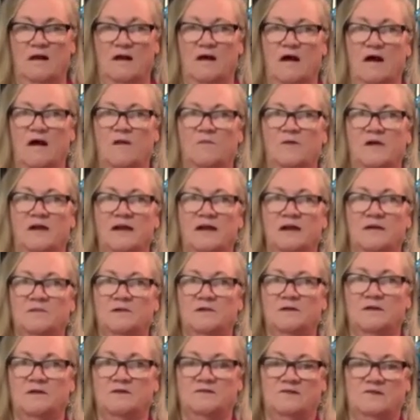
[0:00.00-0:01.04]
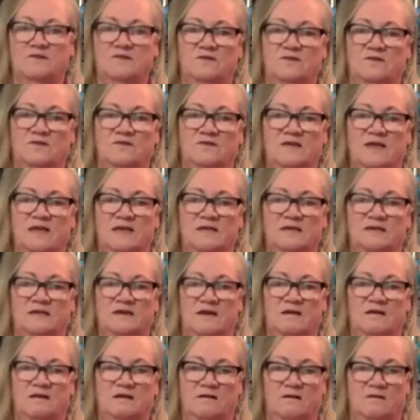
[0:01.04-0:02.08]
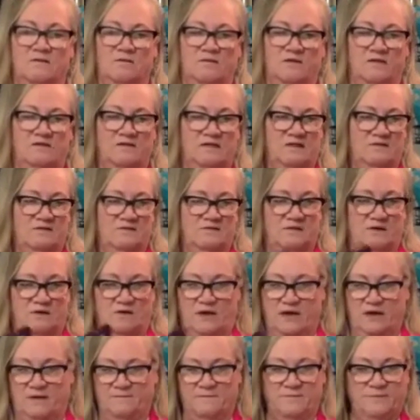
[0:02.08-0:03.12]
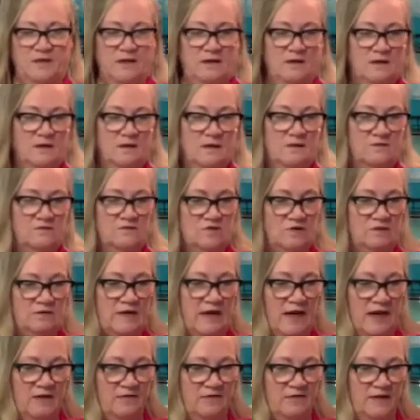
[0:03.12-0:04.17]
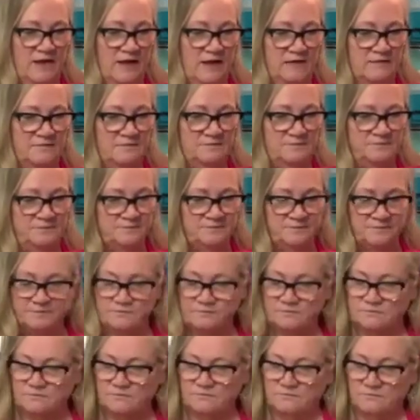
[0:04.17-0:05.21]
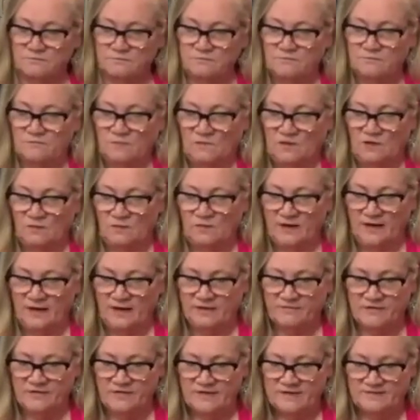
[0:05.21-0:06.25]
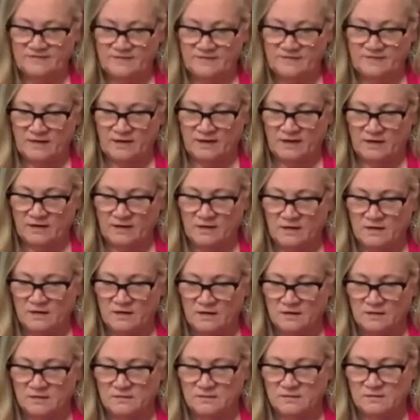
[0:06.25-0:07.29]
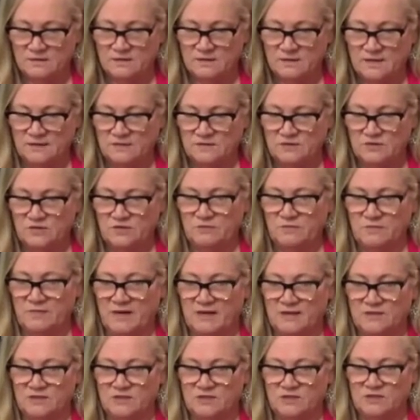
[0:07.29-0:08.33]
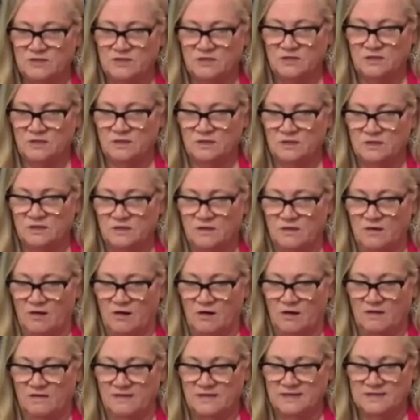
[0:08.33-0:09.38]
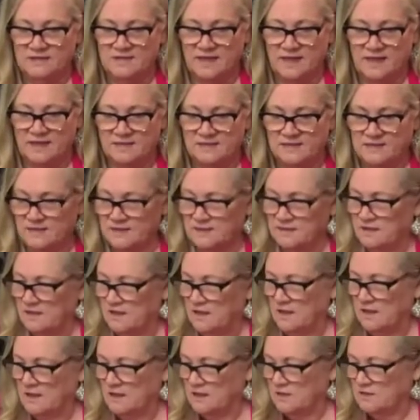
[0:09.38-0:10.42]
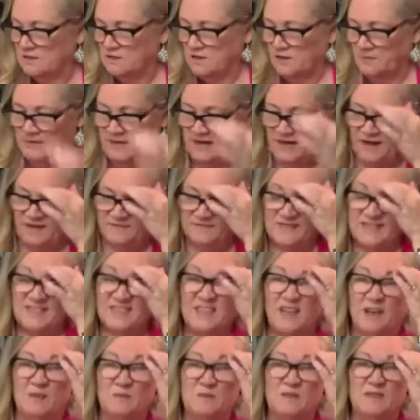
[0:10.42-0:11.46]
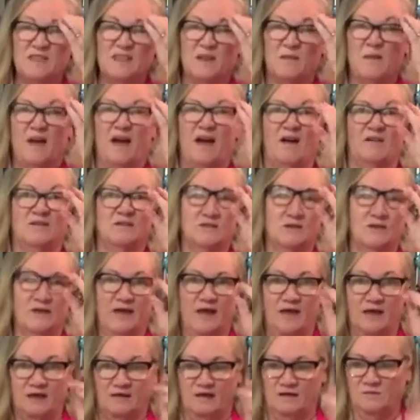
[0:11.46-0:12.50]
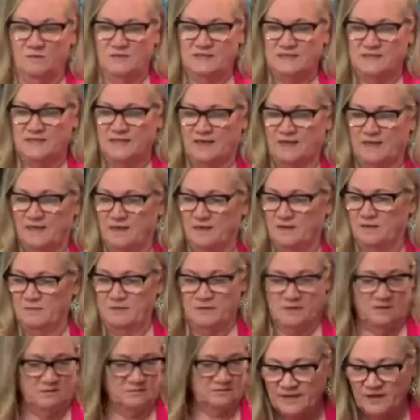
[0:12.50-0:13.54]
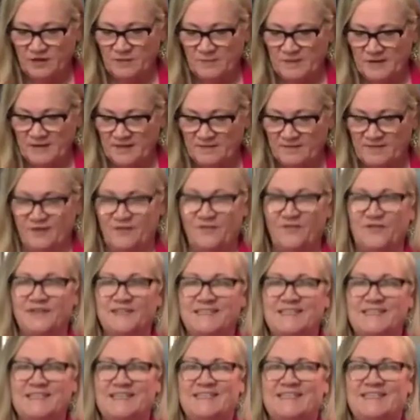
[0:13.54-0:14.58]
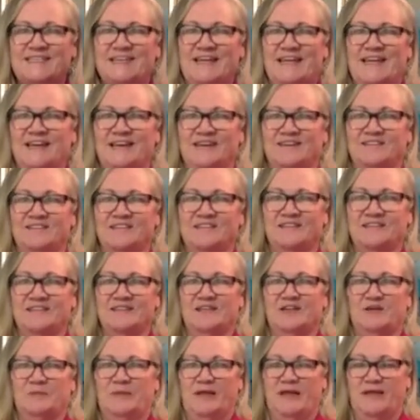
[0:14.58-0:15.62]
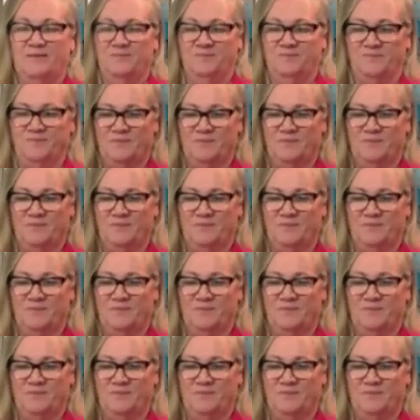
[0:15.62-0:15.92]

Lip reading: I'll bring it up close as soon as I get done with this. Okay. So now then, we have grease in there. It's a little too much to cook all these eggs in. So I'm going to have to dump some out. So hang on 1 second. I'm going to go a little bit in there for seasoning, just a little bit.